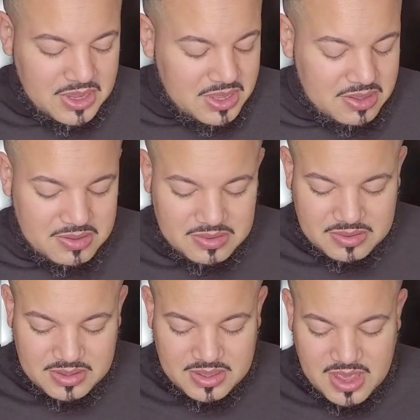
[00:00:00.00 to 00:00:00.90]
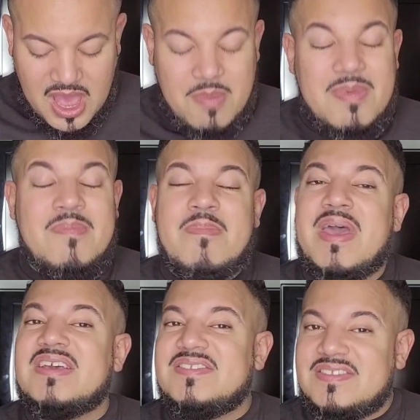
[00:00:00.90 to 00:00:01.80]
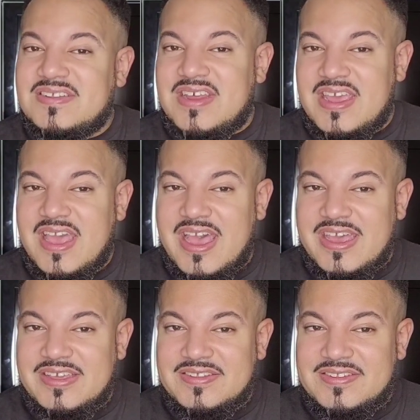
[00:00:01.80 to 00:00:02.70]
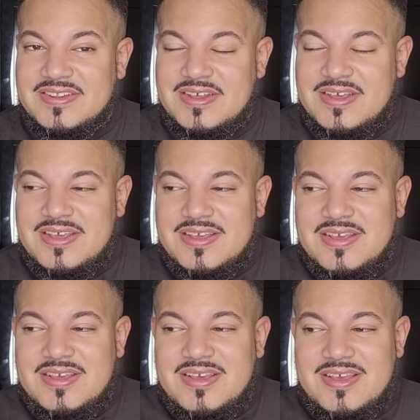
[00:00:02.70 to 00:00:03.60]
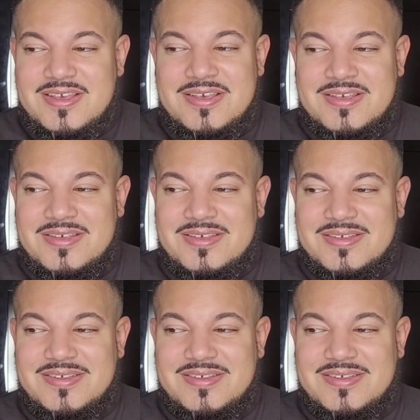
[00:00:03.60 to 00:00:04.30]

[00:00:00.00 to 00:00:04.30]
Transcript: Oh, I'm a mess today, guys. Oh.